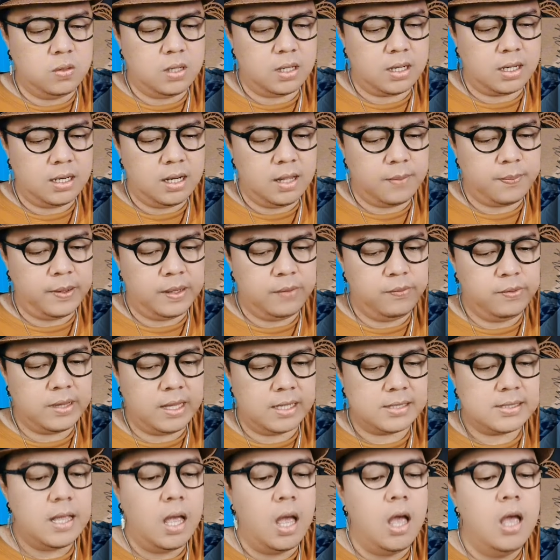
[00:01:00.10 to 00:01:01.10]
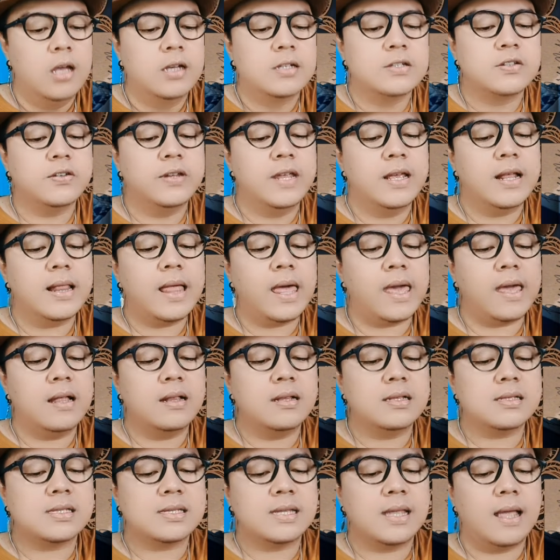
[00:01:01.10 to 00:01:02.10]
they're gonna play with us. So they're
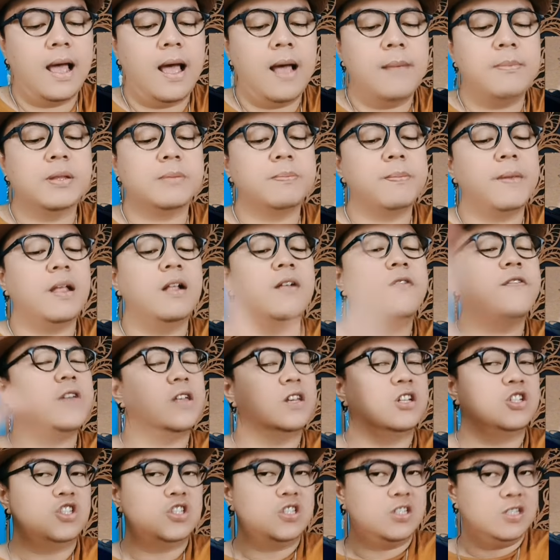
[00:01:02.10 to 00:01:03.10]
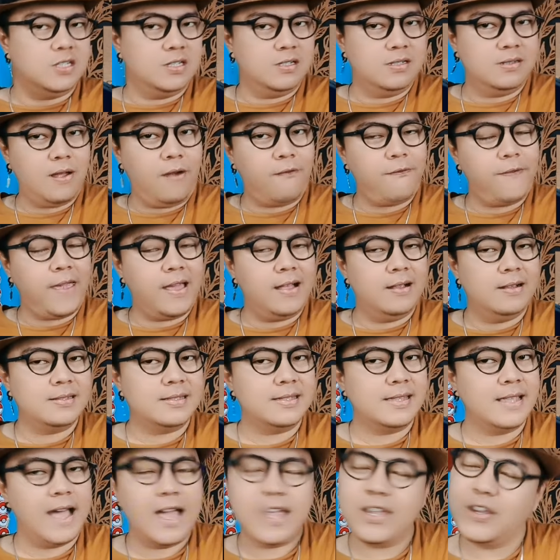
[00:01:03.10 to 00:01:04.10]
Elsa, but male version of
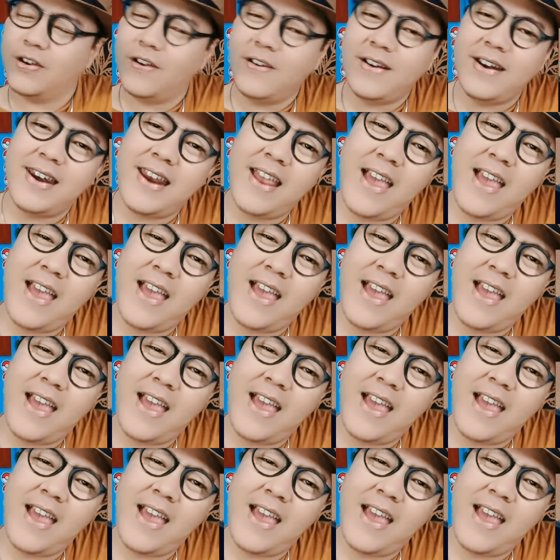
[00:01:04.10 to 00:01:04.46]
Elsa. You